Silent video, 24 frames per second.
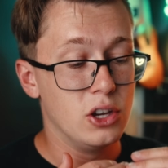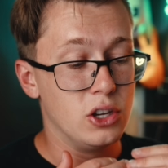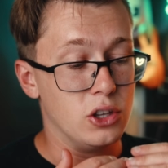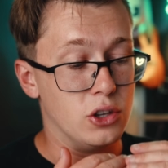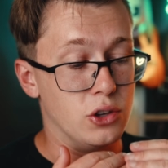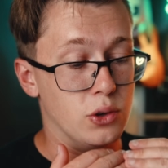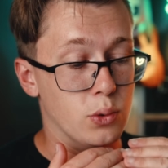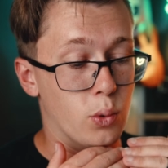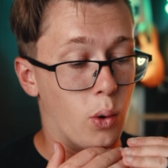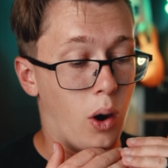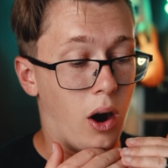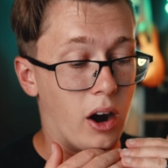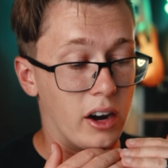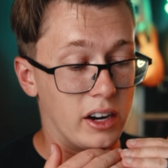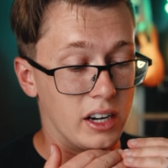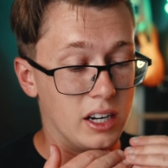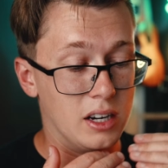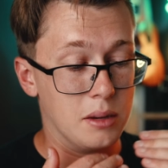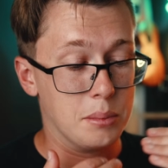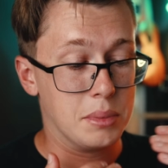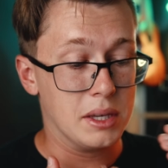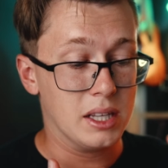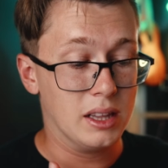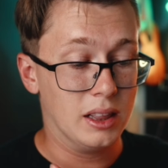you are going
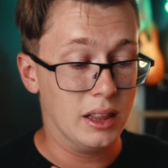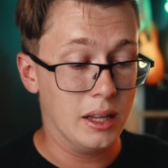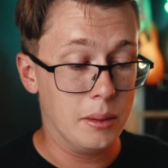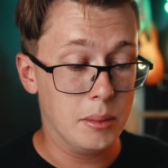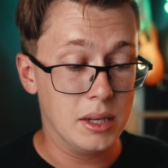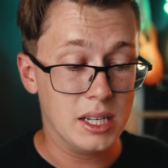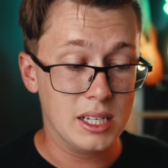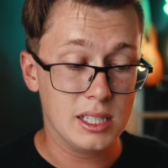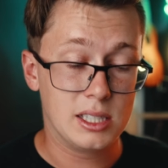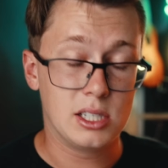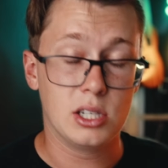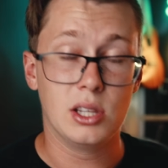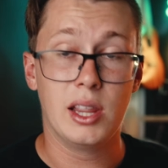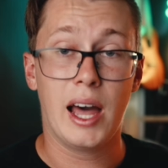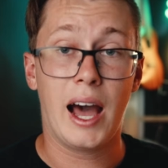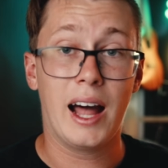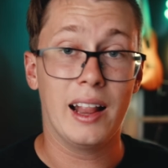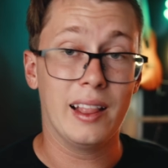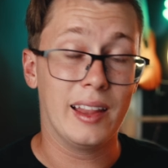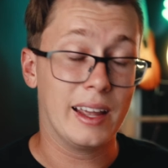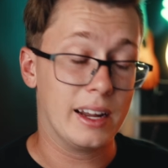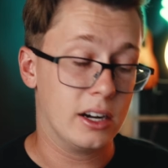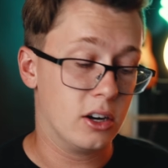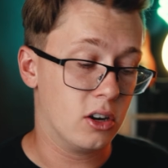to be limited to
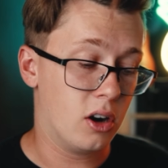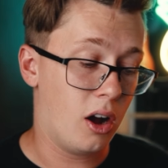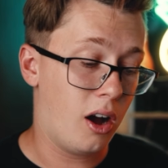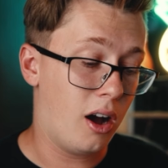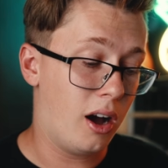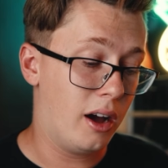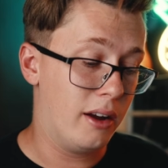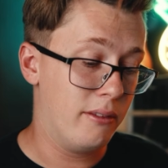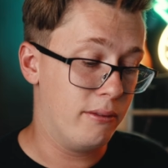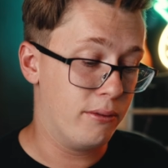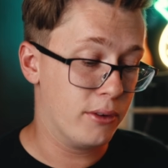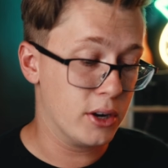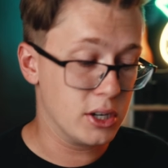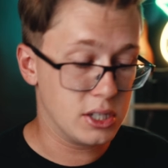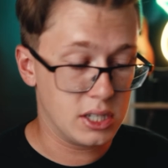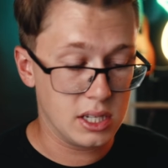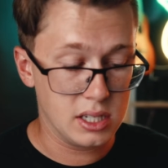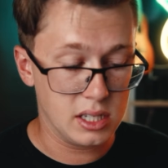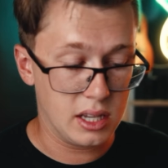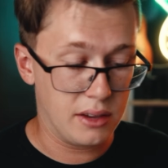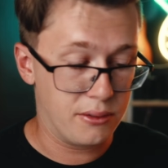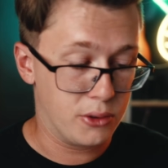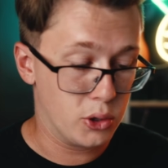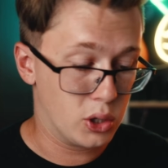that later on,
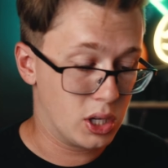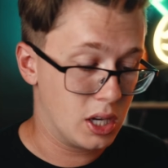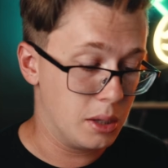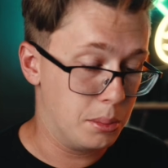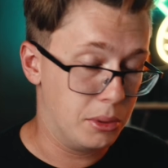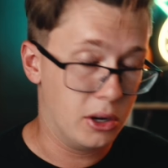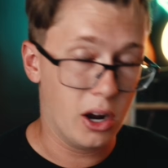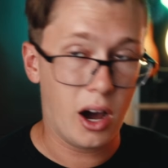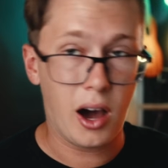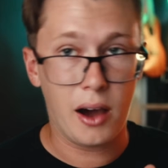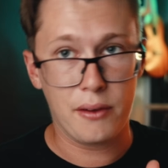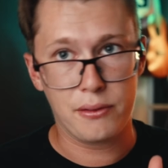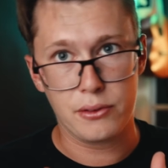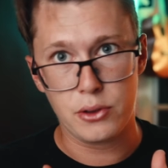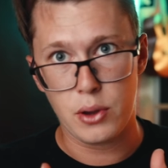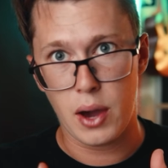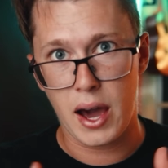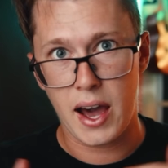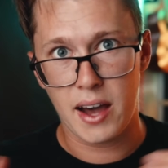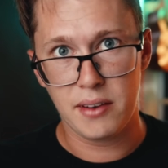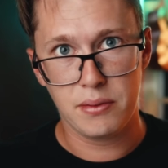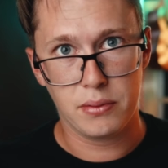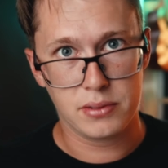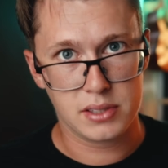versus if you keep it off, you
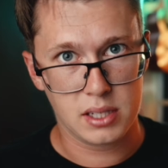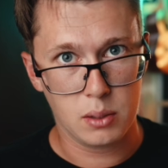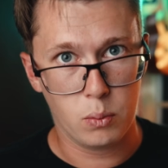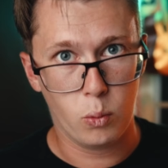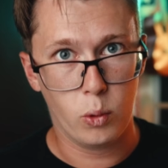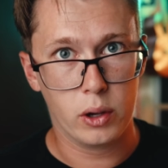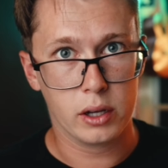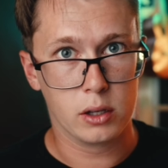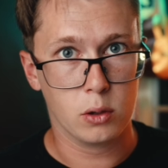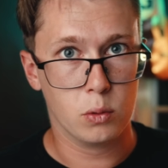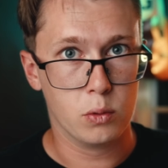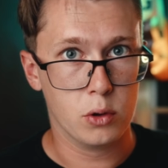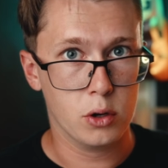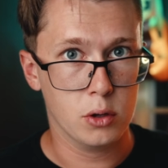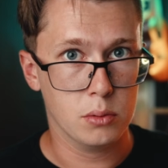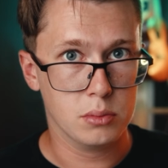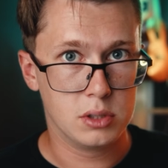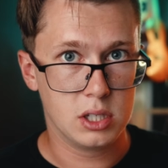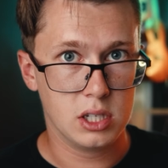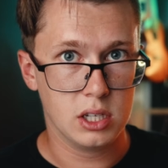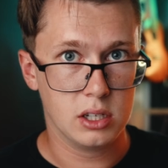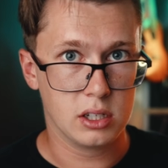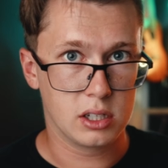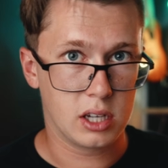have some wiggle room
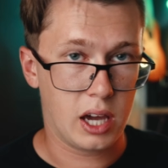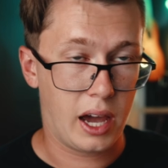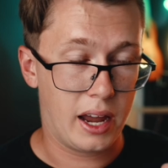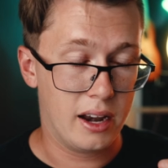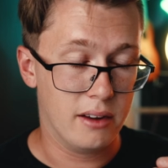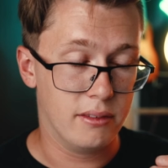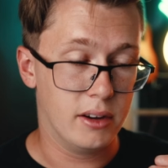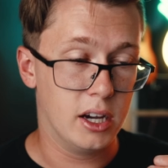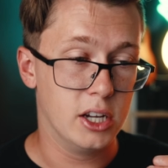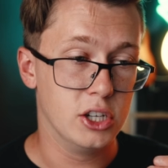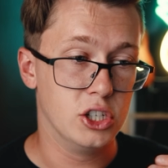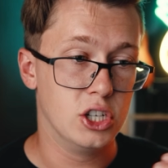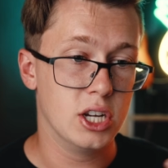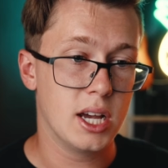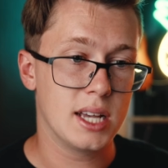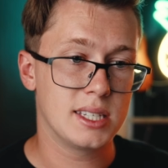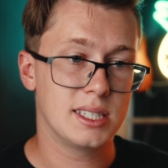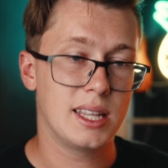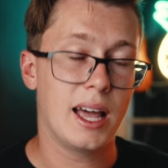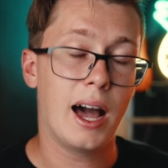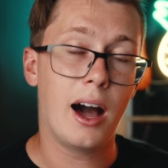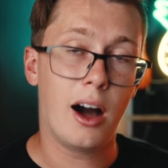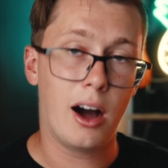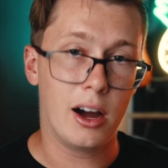to kind of adjust
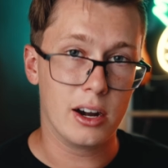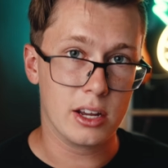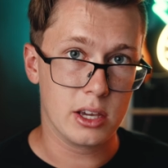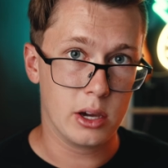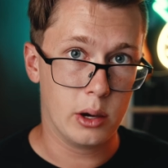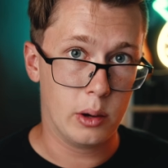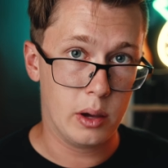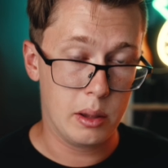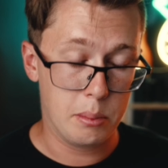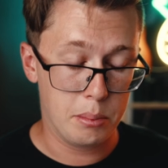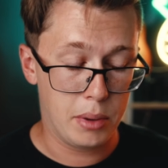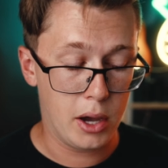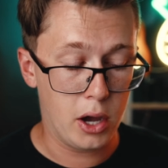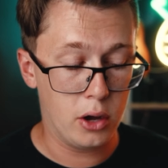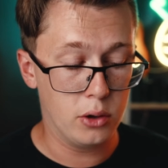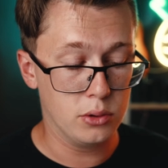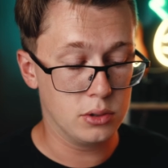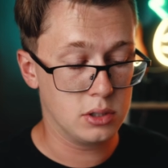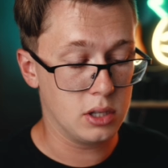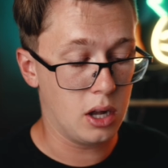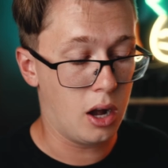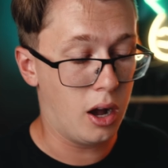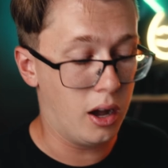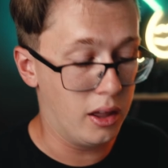that audio in
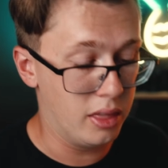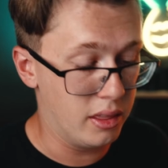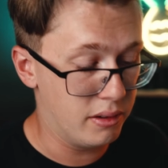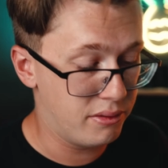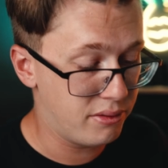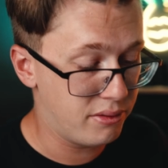post on the